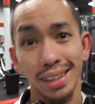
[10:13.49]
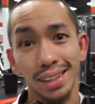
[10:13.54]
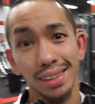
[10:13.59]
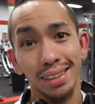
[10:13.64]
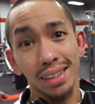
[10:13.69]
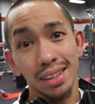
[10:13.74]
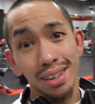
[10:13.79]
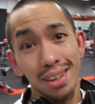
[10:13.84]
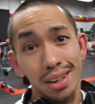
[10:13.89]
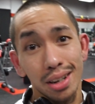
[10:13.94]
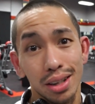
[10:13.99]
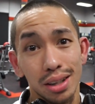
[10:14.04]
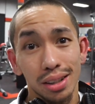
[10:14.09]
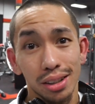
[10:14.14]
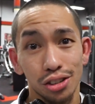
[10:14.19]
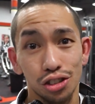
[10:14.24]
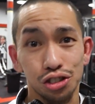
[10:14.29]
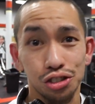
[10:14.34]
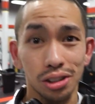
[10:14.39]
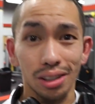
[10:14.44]
get
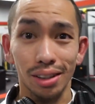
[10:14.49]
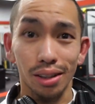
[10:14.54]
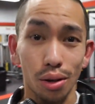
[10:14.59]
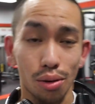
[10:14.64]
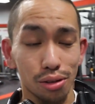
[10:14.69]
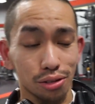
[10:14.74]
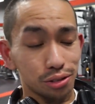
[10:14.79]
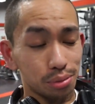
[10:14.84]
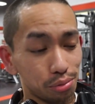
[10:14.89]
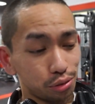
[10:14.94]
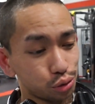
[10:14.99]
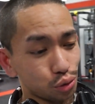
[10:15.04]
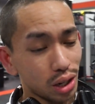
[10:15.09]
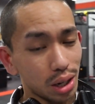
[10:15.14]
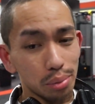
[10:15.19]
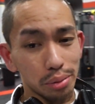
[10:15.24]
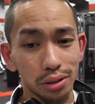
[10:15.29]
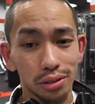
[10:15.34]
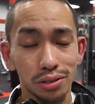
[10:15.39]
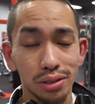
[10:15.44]
shitload of
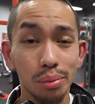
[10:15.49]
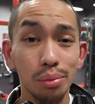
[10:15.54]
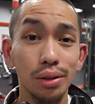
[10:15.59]
subscribers.